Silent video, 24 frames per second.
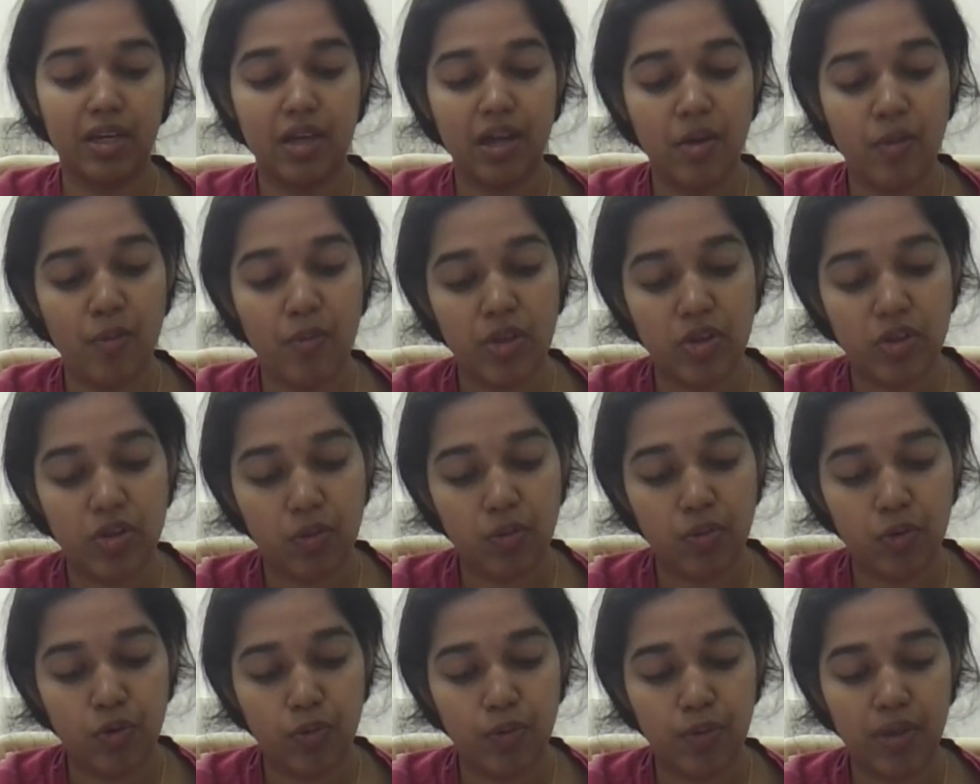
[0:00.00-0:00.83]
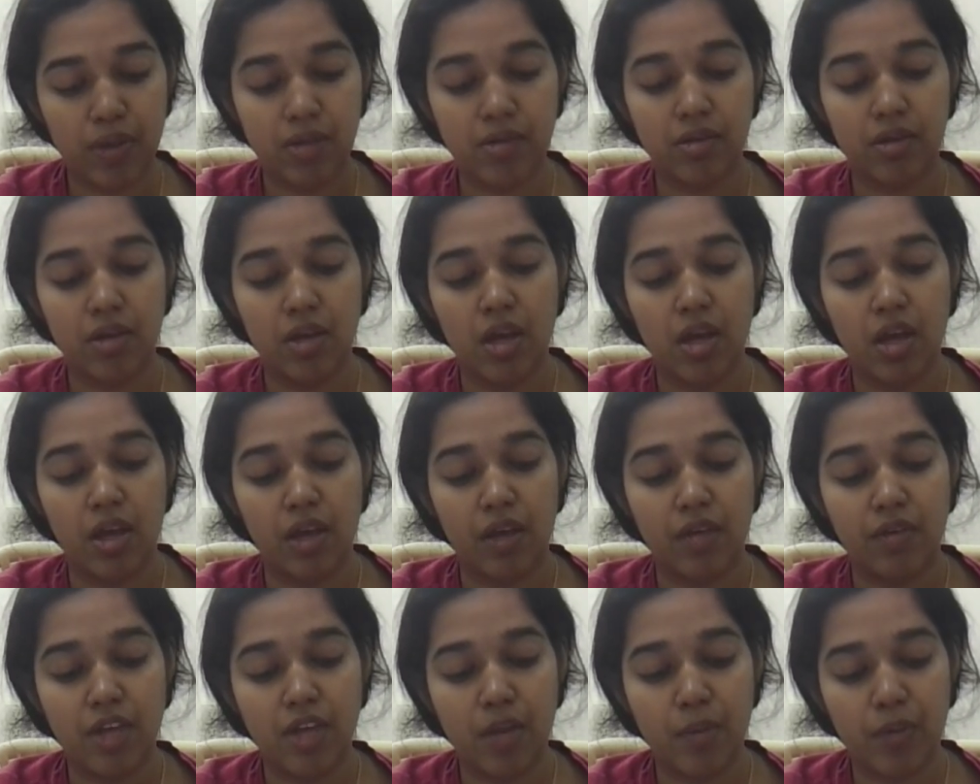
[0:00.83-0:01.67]
Here M sub 2 plus
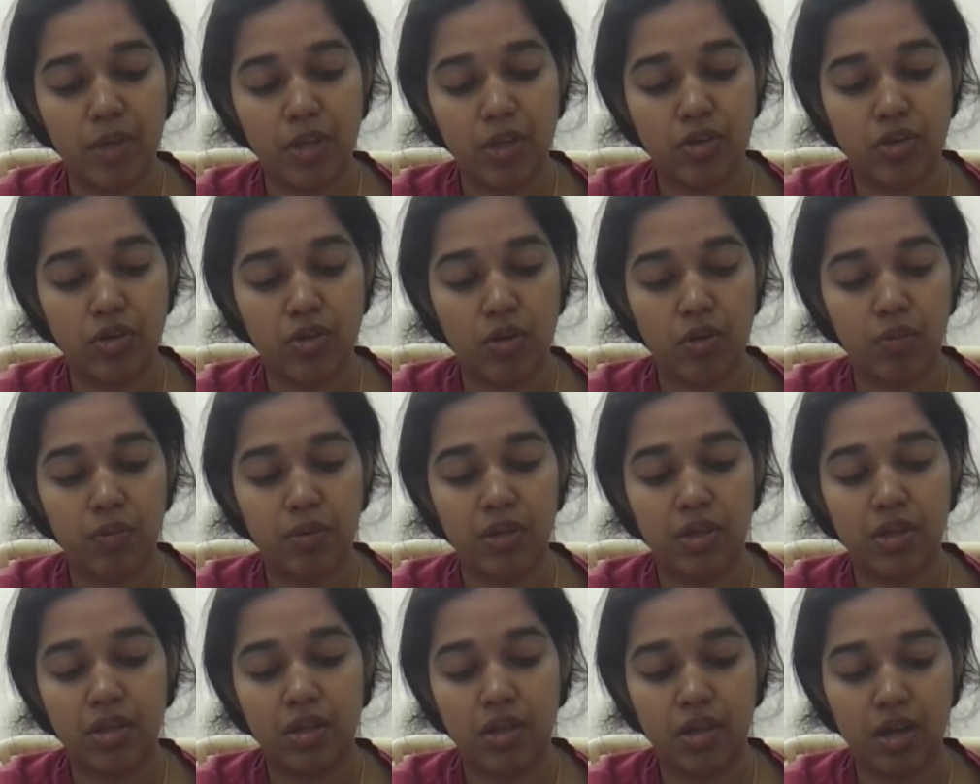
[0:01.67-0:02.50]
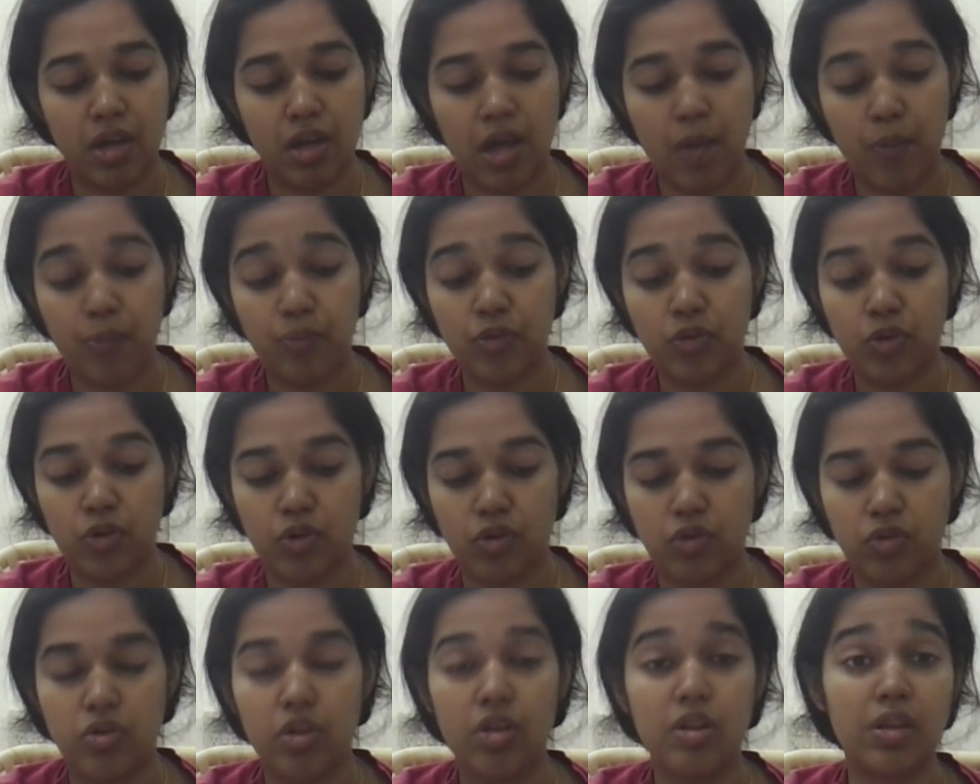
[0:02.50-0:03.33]
is M sub M
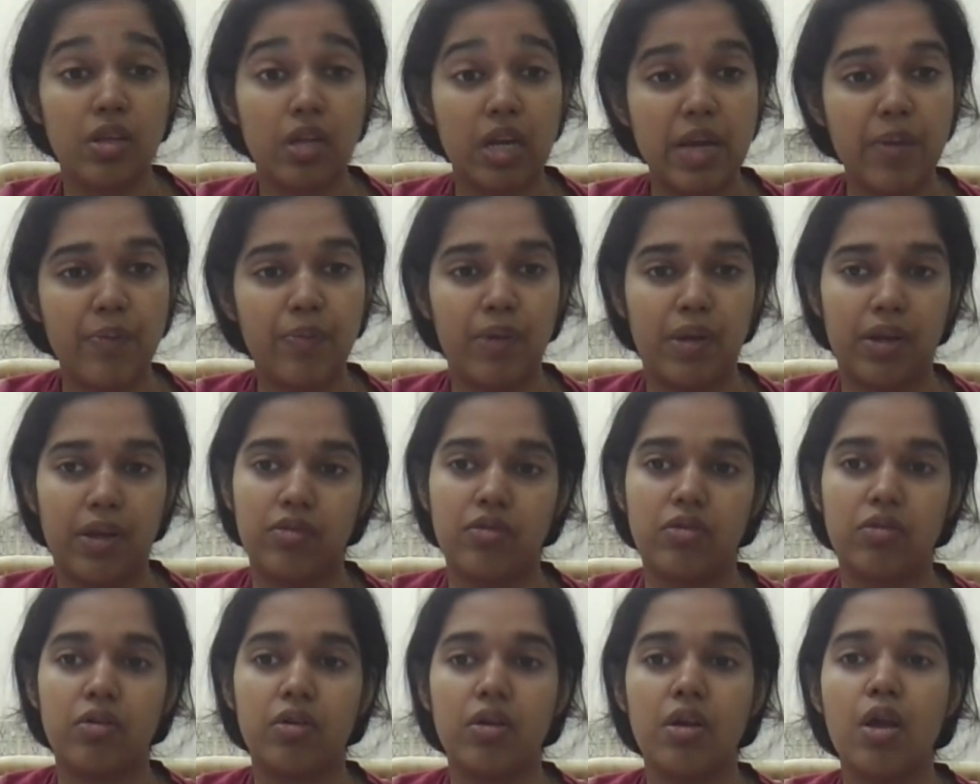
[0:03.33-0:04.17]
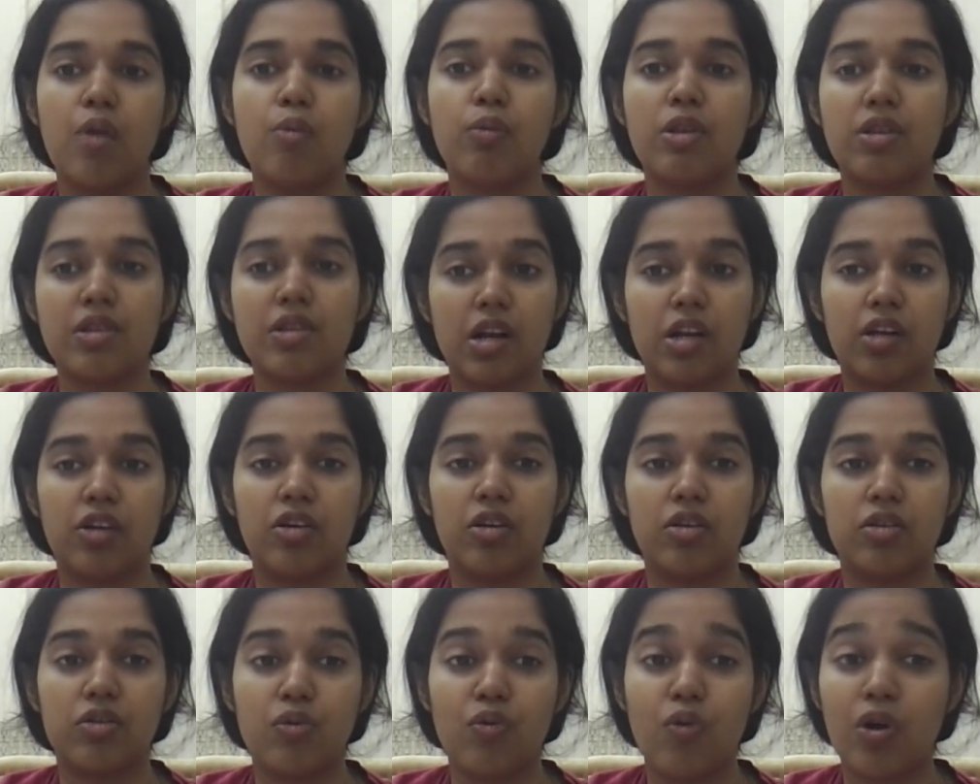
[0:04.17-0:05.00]
solution 3 plus. Isn't
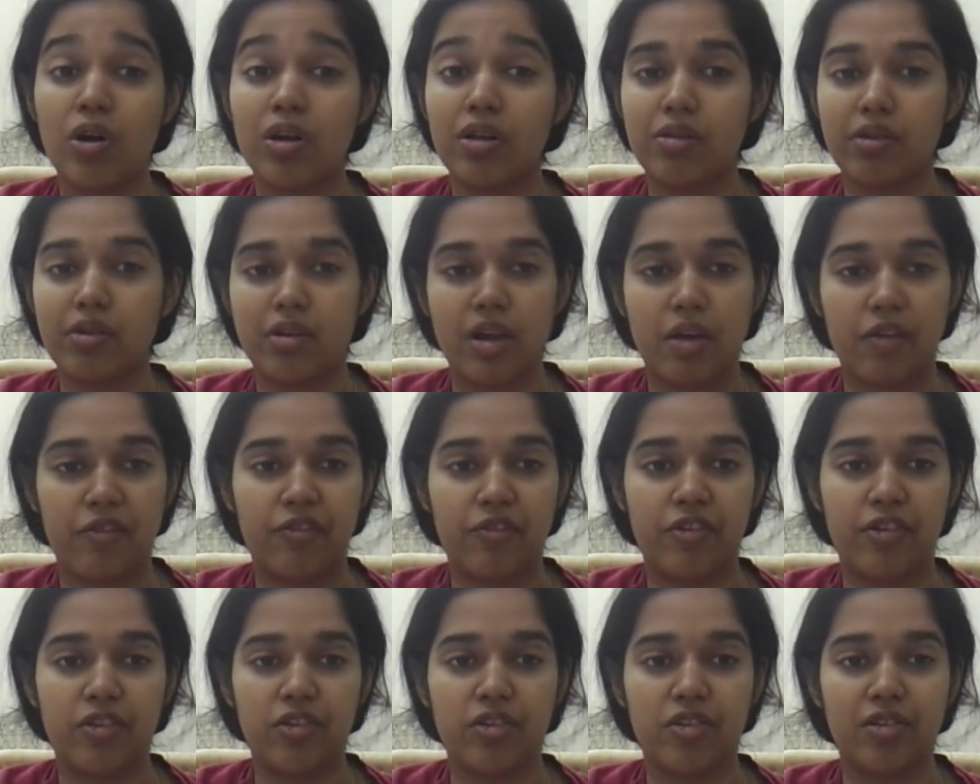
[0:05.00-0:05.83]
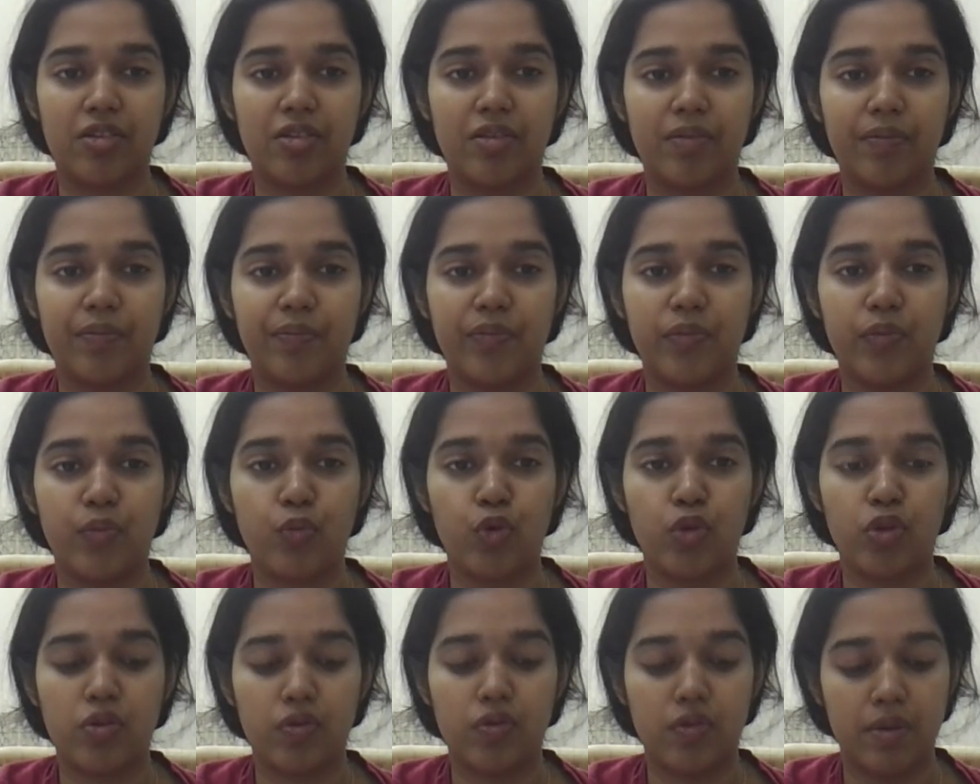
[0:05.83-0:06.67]
it? So what is the difference
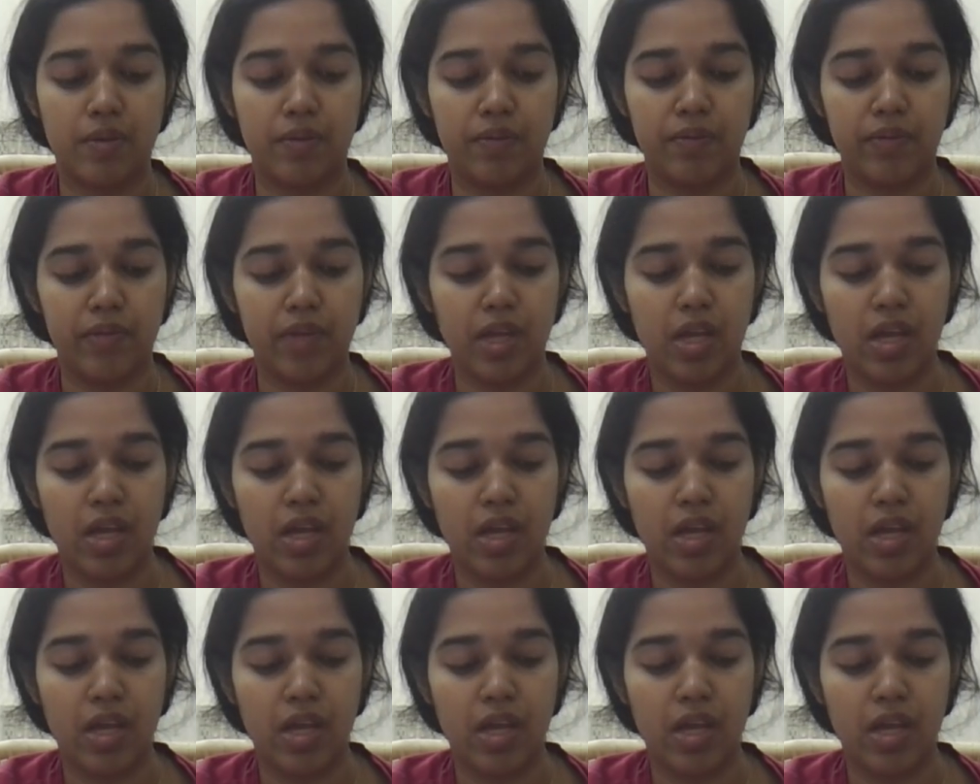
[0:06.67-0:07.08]
in both of them?